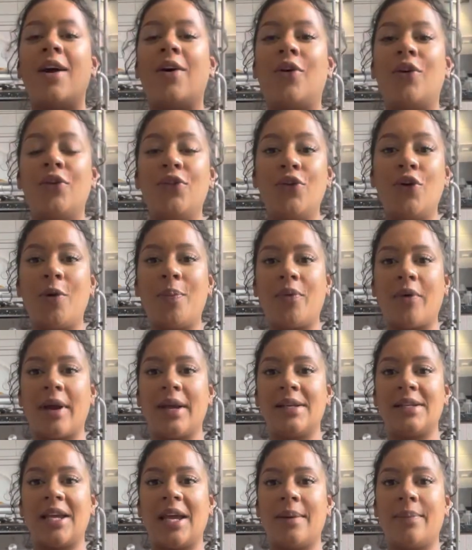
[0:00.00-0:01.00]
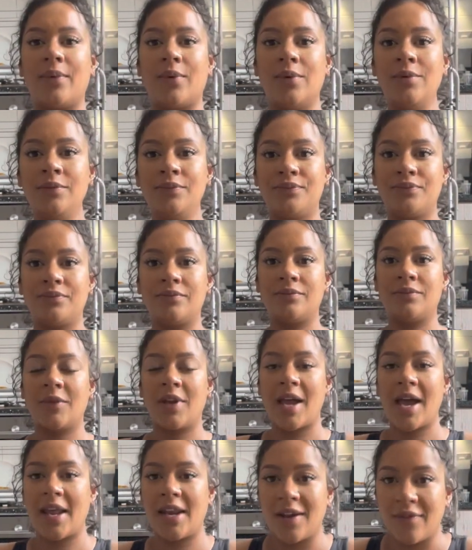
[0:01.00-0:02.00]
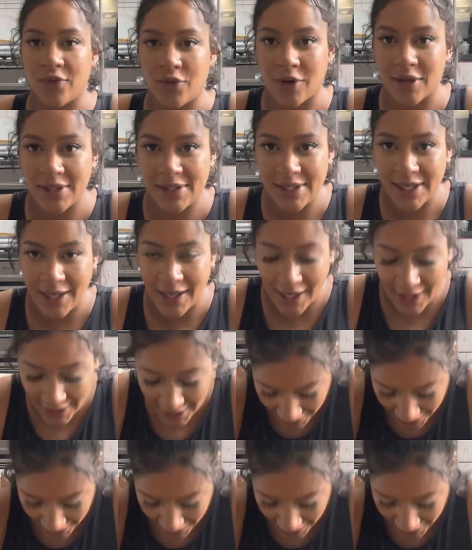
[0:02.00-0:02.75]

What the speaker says: on the operating table, and I've got to sit like